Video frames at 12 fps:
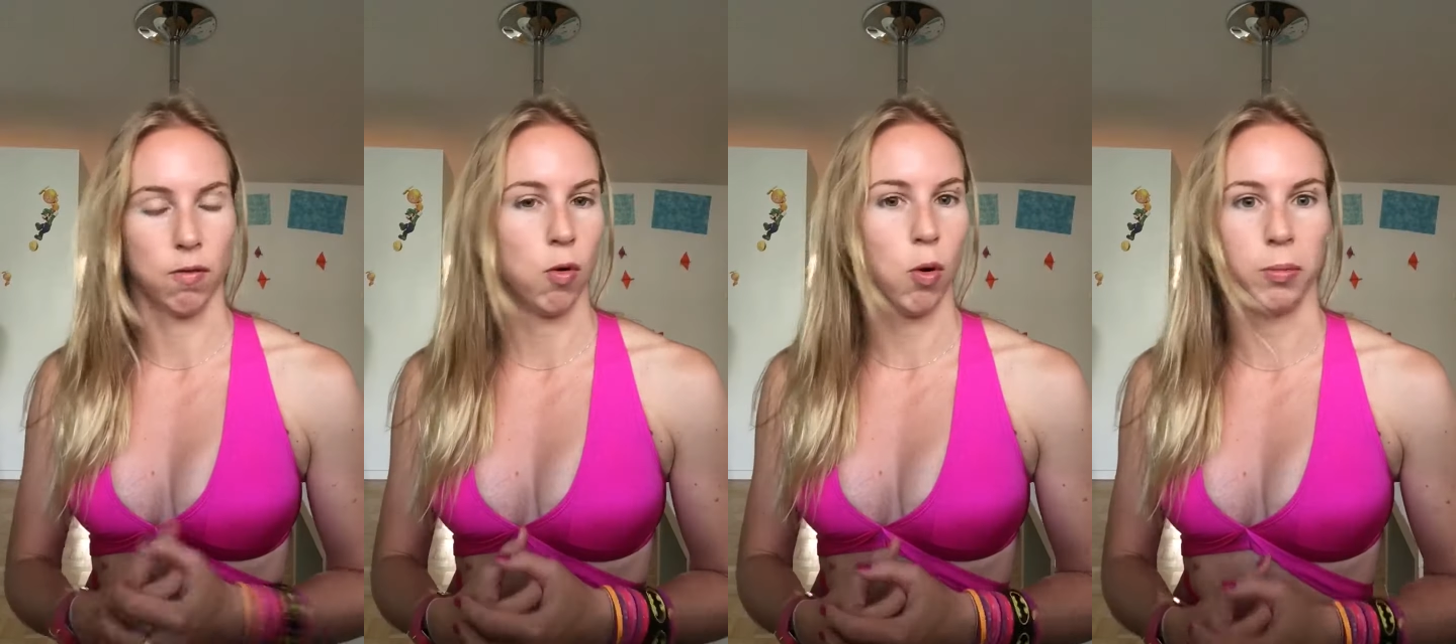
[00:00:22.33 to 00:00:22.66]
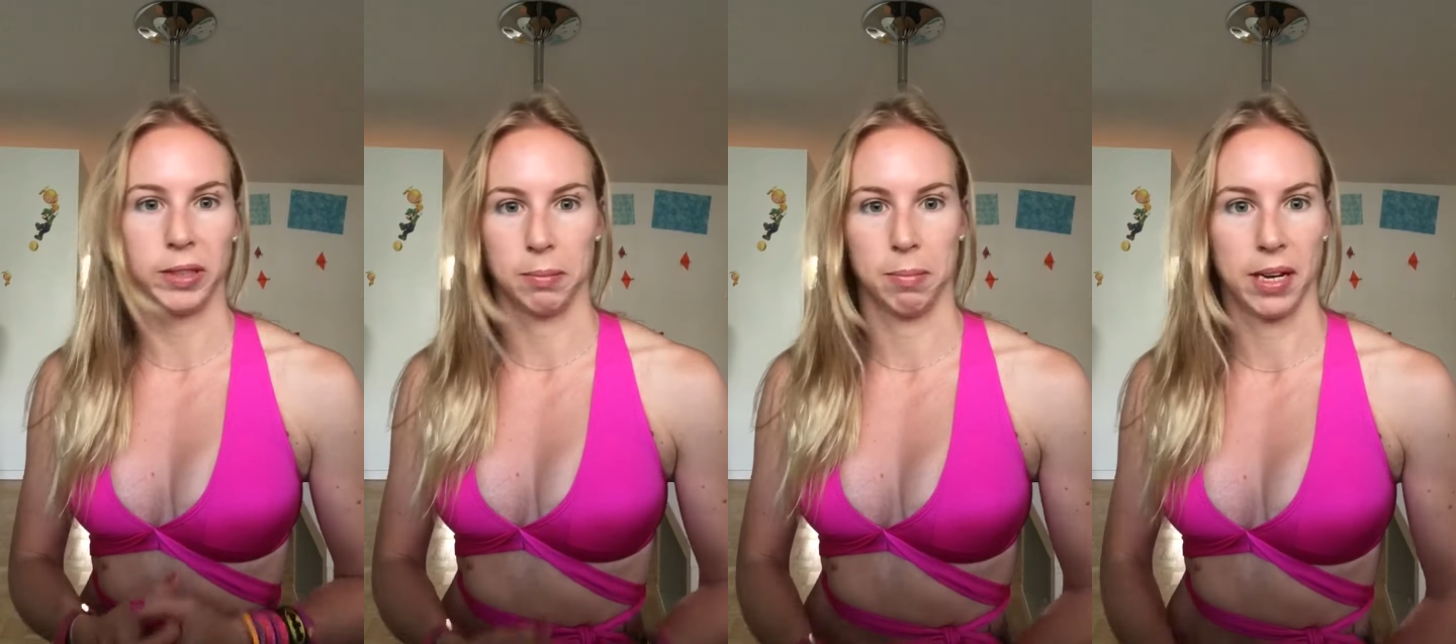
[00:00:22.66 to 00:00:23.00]

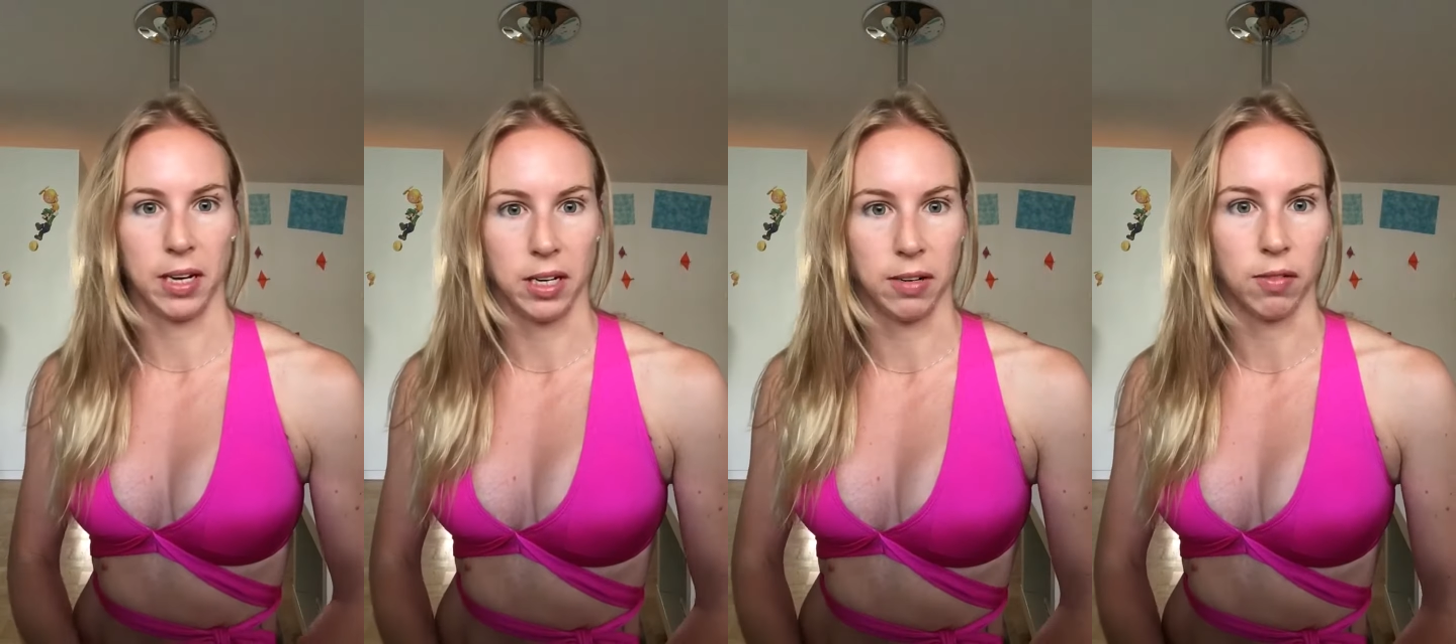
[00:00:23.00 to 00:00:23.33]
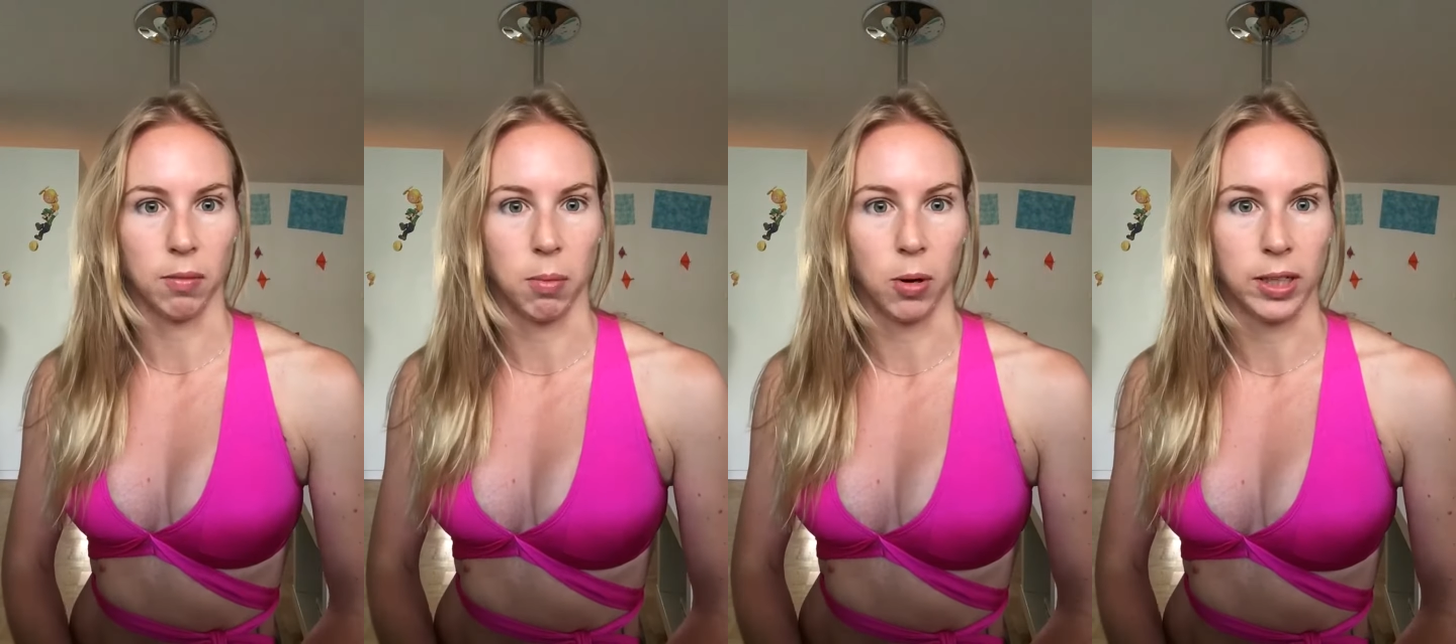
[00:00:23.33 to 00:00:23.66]
forms and many
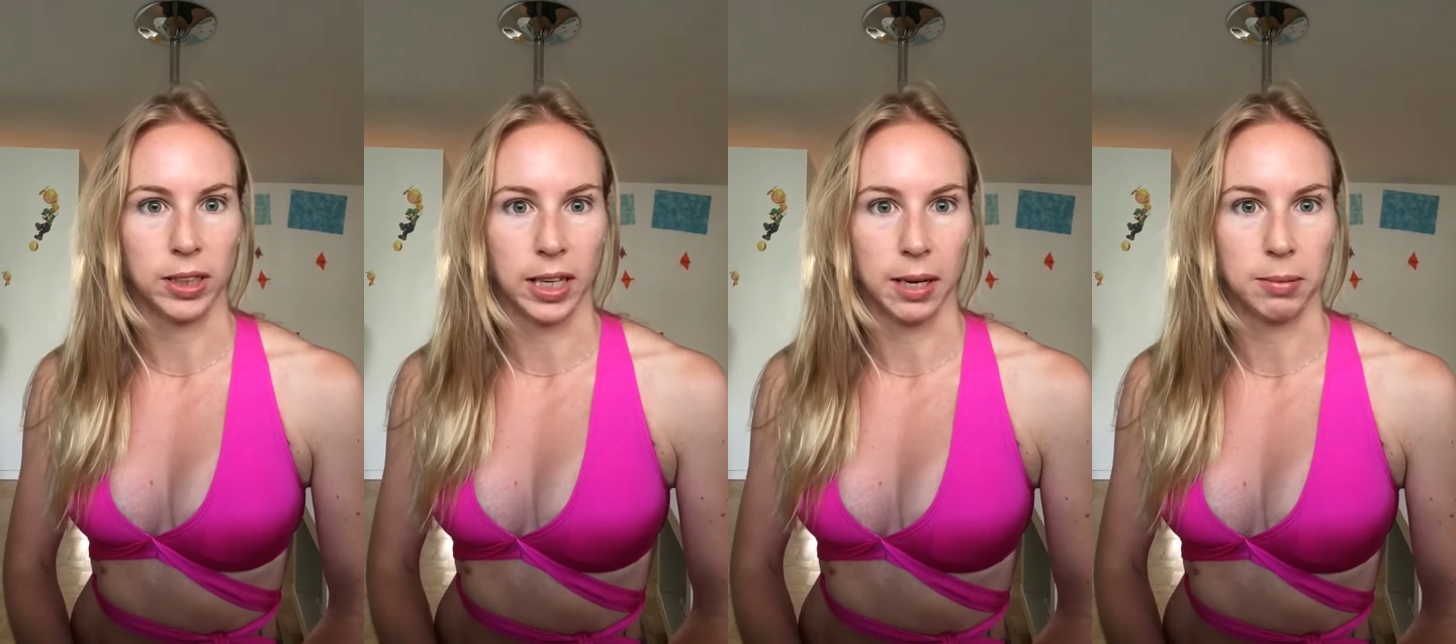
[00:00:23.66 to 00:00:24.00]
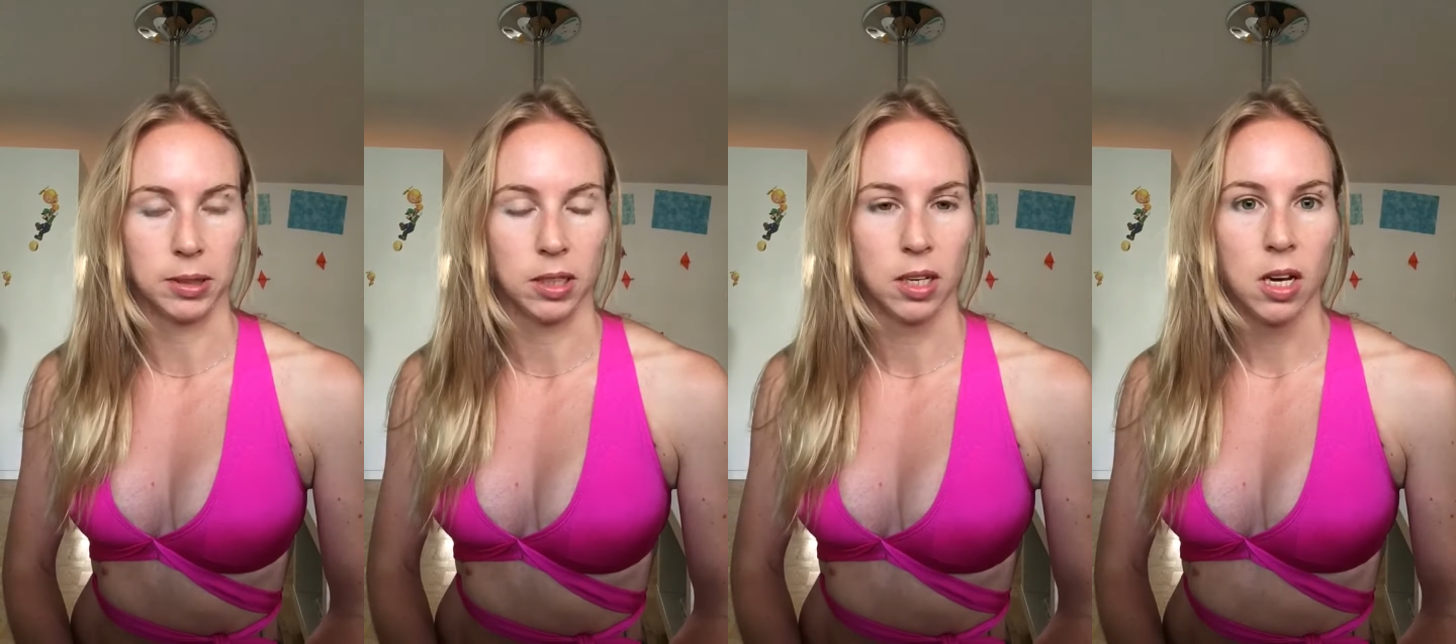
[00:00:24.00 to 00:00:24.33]
different body
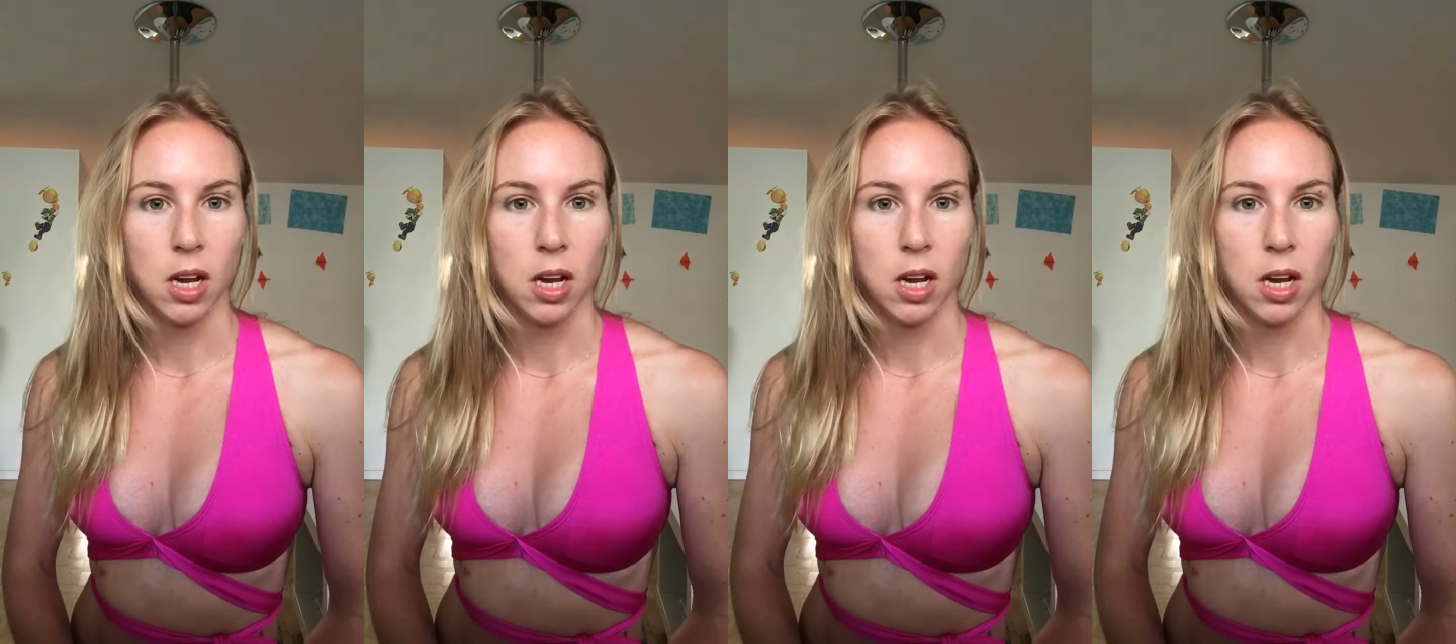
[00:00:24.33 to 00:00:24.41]
shapes.